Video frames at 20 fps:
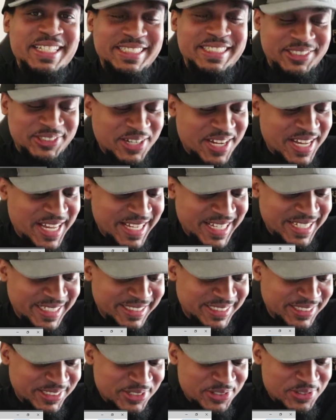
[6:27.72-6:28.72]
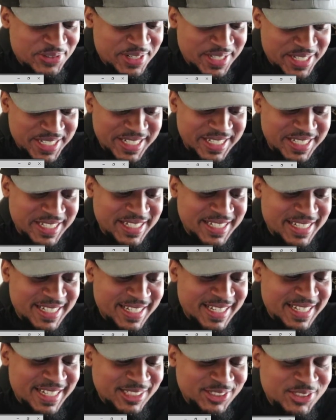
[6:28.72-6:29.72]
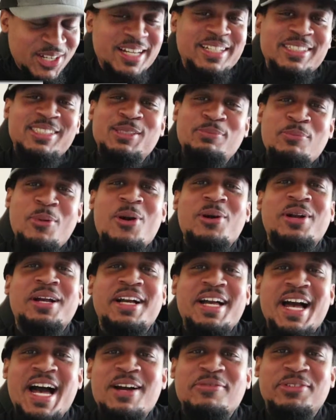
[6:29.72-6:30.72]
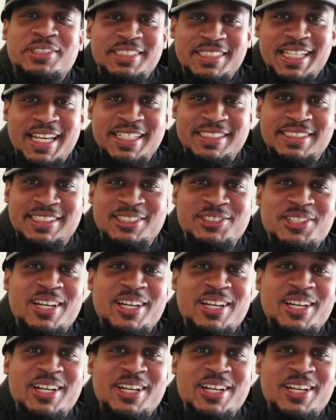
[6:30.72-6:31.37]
trying to spark a conversation,